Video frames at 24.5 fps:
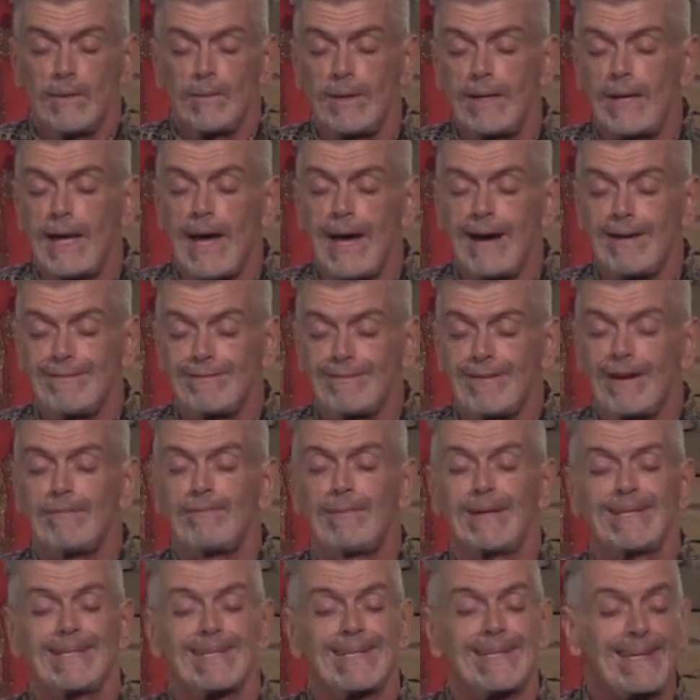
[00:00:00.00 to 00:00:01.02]
We
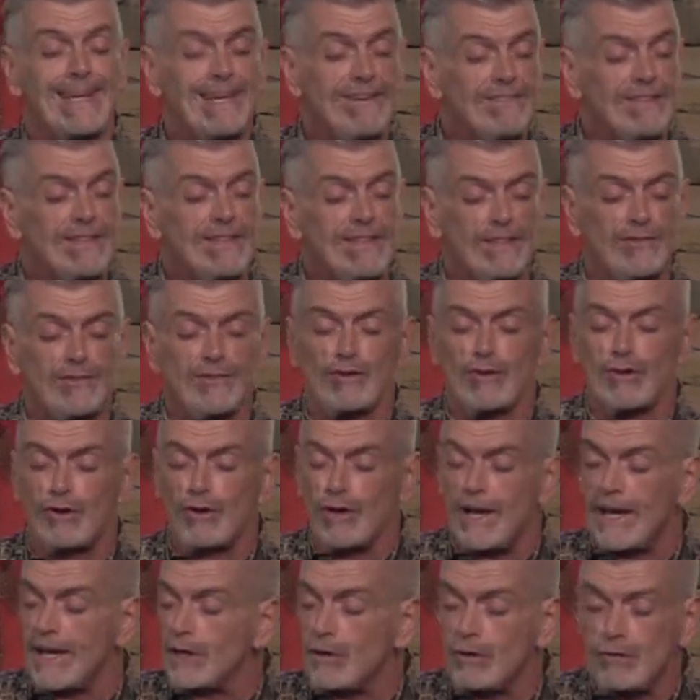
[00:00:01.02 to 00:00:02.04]
have been given this
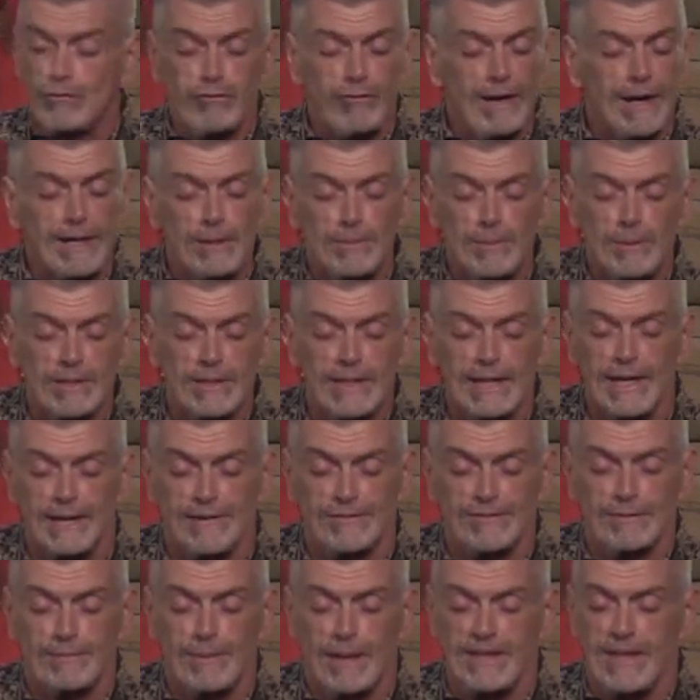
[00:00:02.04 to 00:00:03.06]
incredible
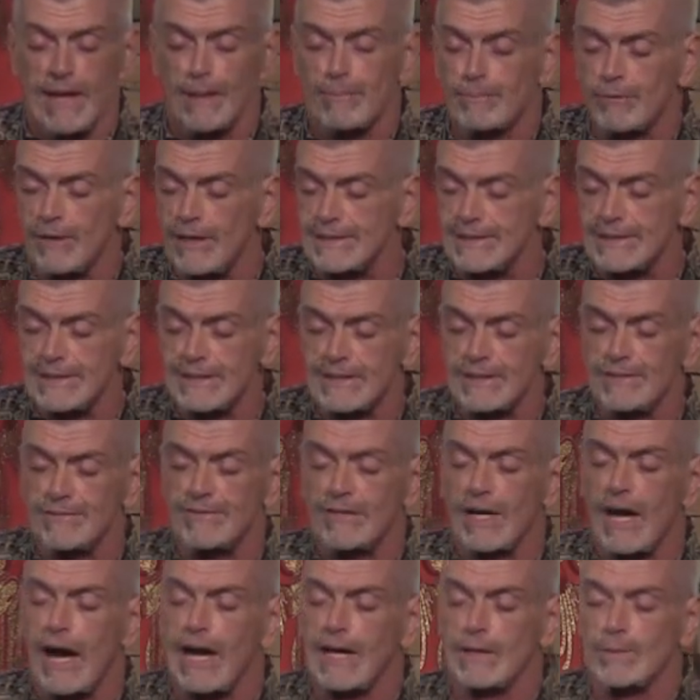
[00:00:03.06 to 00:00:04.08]
gift by that presence
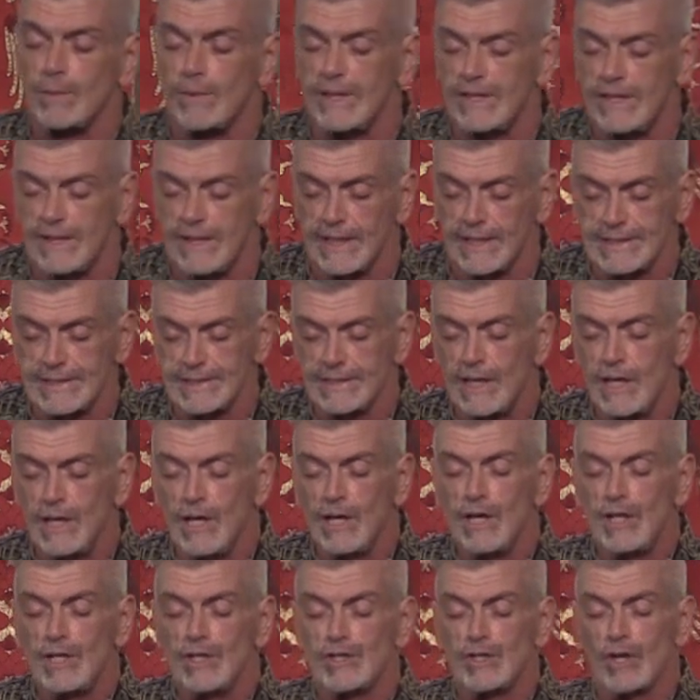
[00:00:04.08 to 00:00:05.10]
of God within us
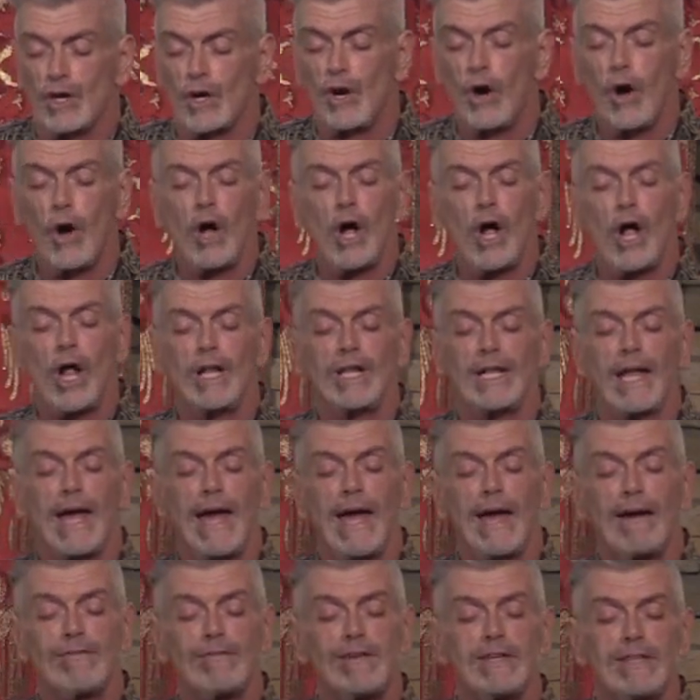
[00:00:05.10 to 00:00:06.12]
to
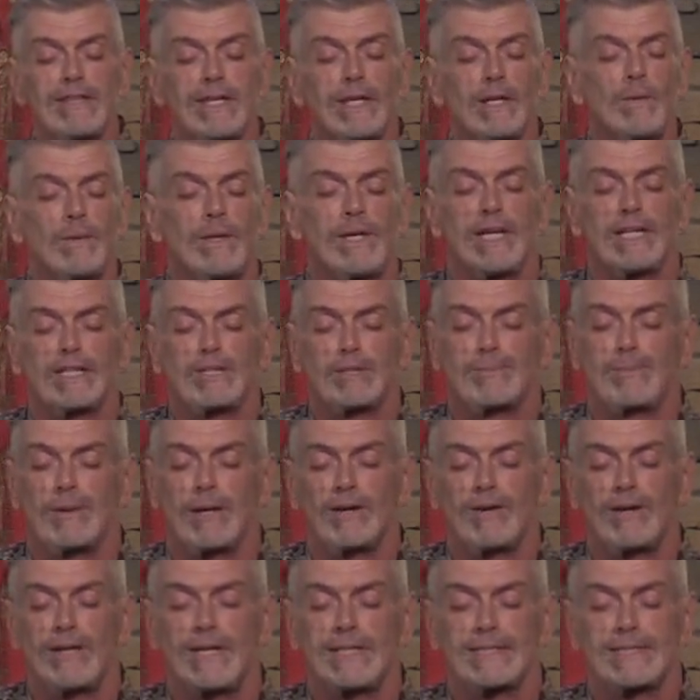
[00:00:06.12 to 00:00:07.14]
call everything we
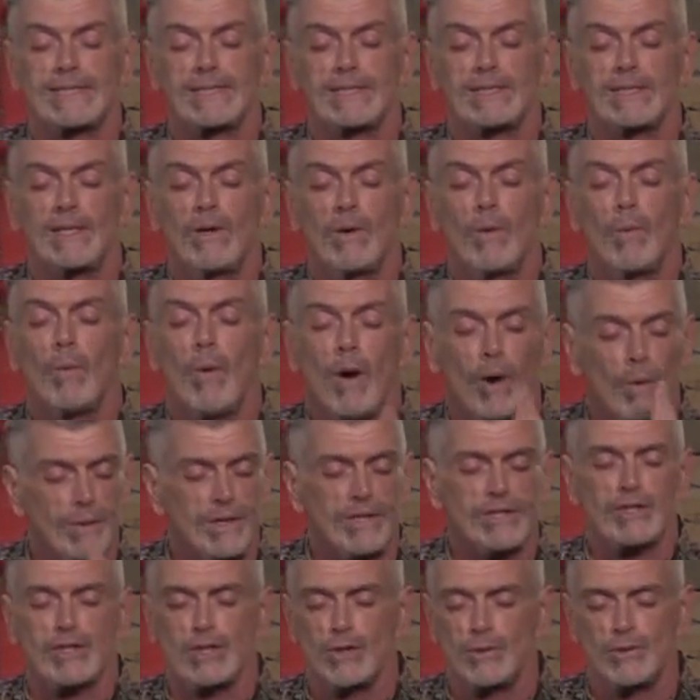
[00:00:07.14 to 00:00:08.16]
experience what
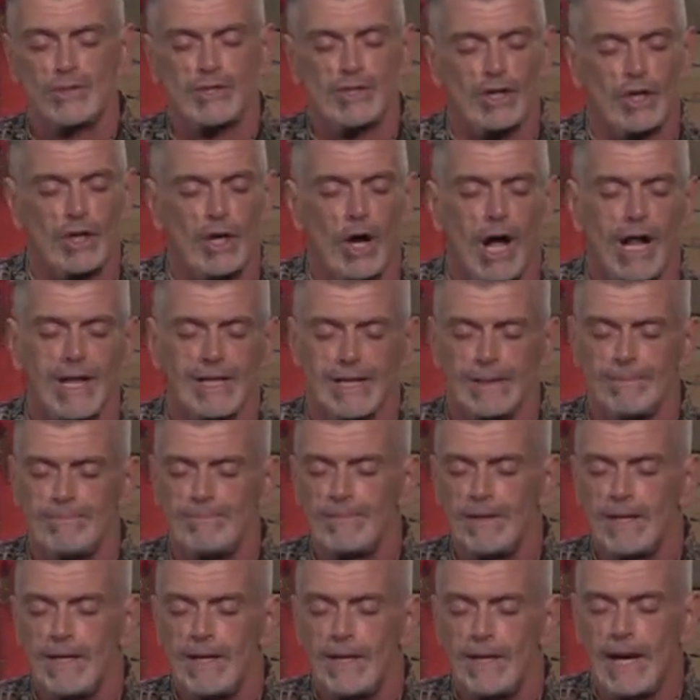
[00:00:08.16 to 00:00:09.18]
we choose to call it.
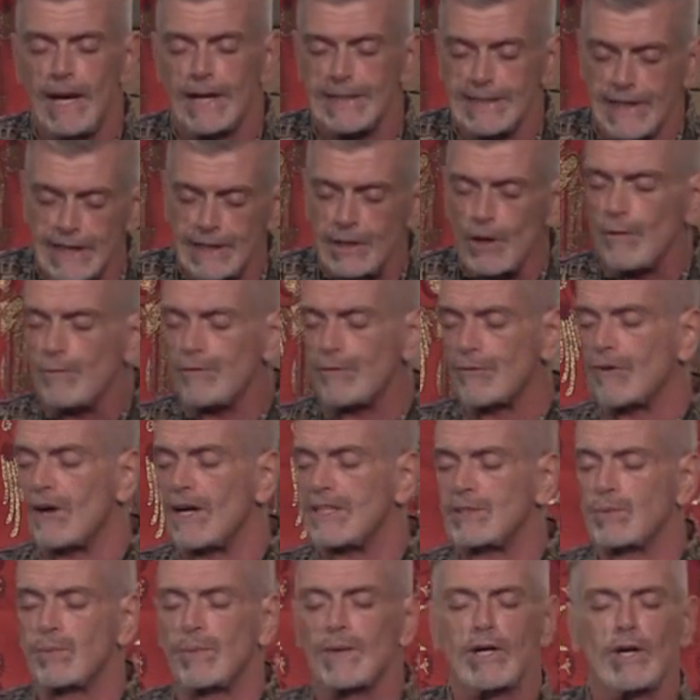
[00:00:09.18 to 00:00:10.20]
And I know
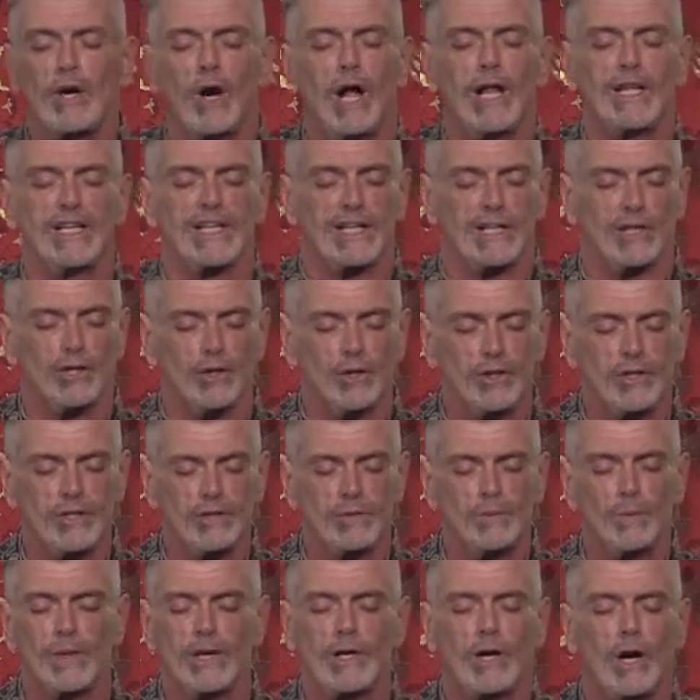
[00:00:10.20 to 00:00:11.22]
for us, we call it
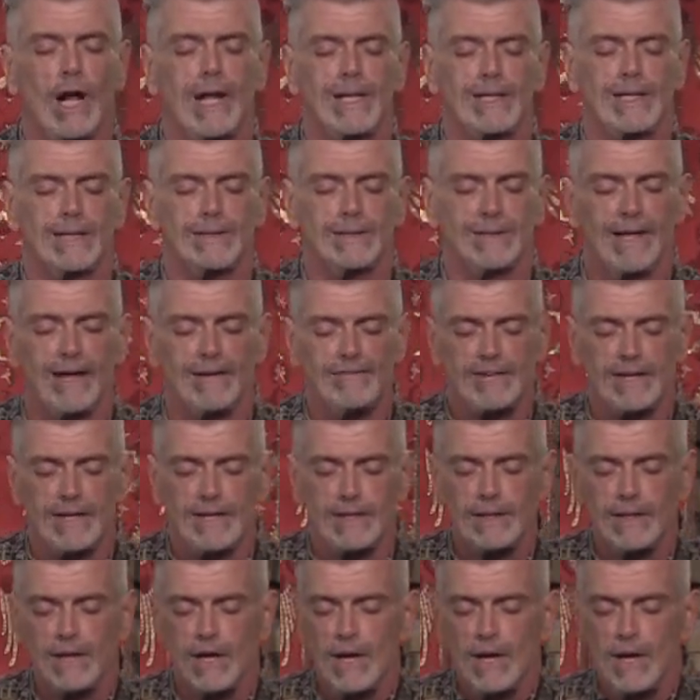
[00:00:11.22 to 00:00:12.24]
good. We call it
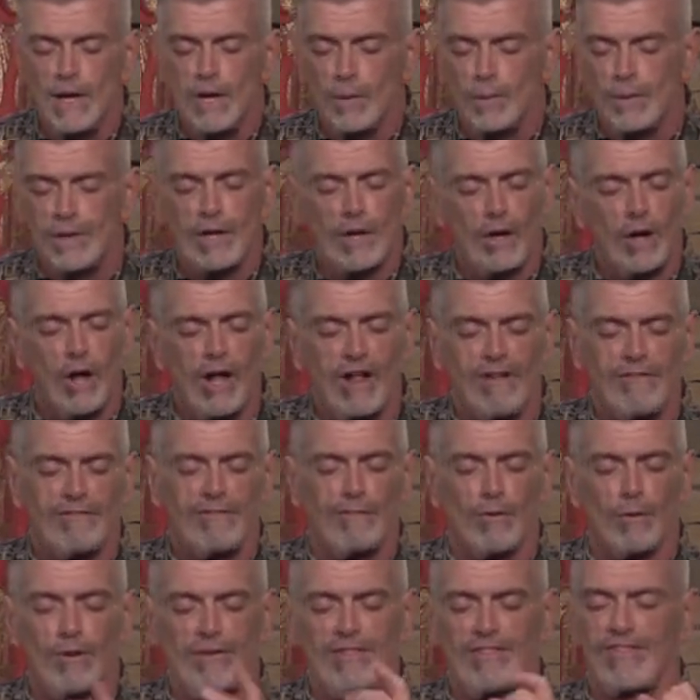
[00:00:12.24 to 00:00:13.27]
loving. We call
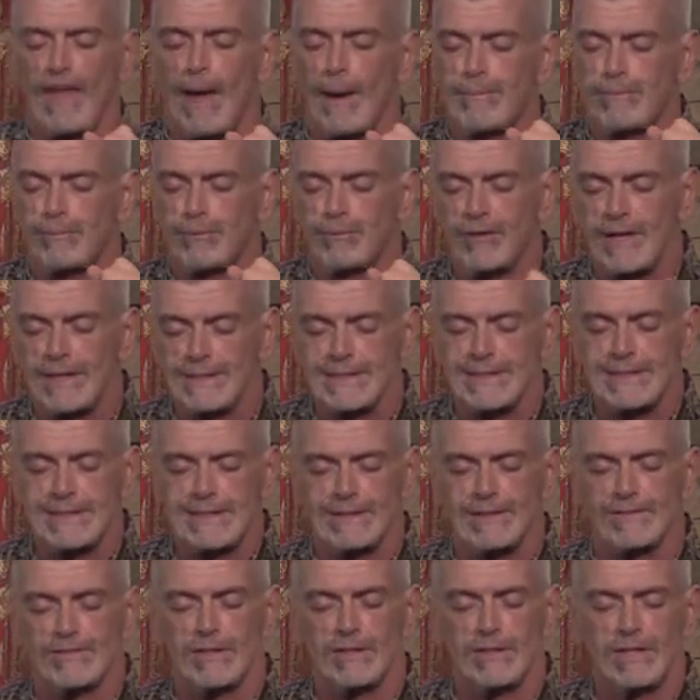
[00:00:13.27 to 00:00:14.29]
forth that
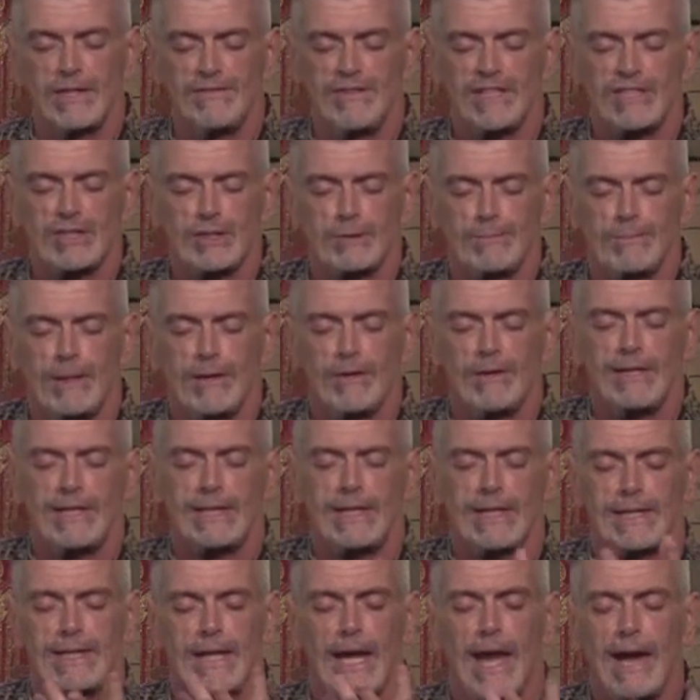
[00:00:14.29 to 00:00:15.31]
presence of the living
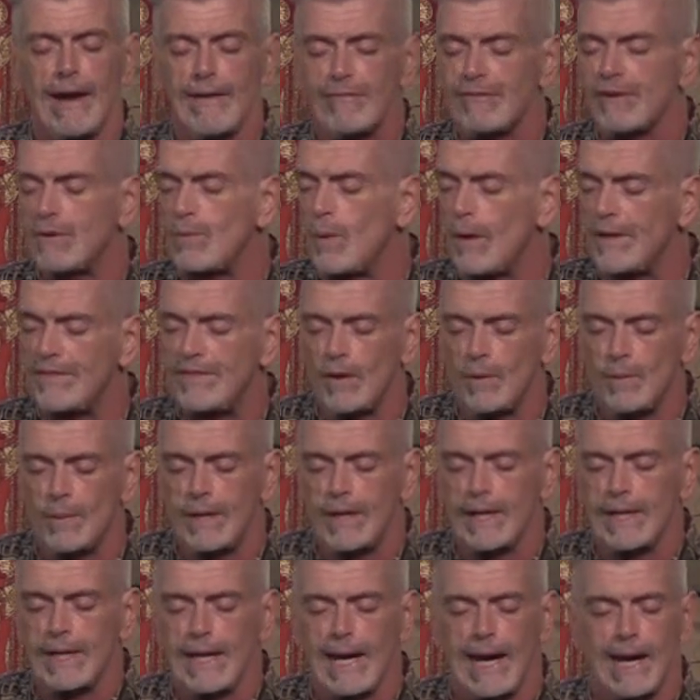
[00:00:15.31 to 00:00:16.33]
spirit in everyone that
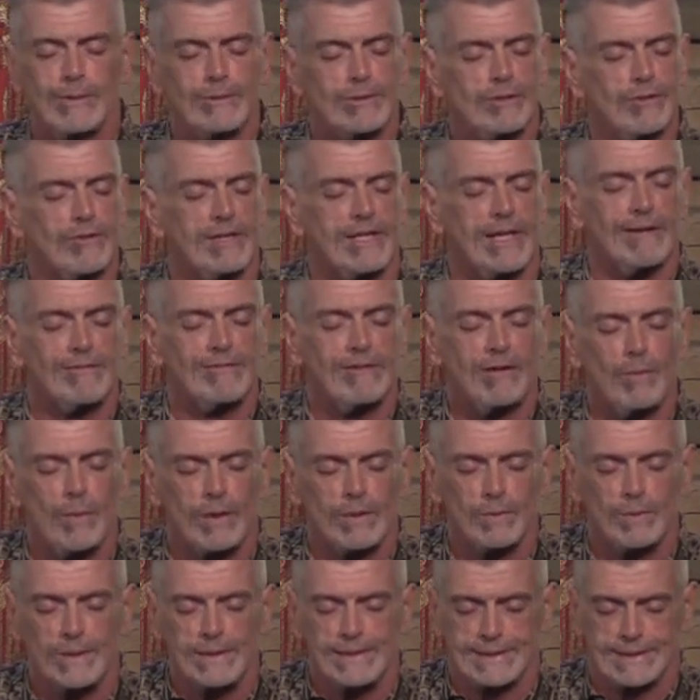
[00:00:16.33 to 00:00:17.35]
we encounter and
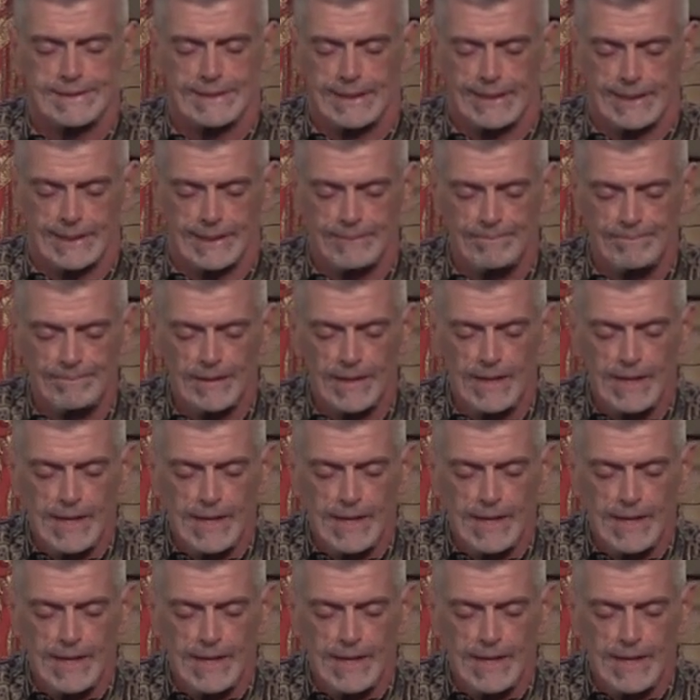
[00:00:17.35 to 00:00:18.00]
everyone we see.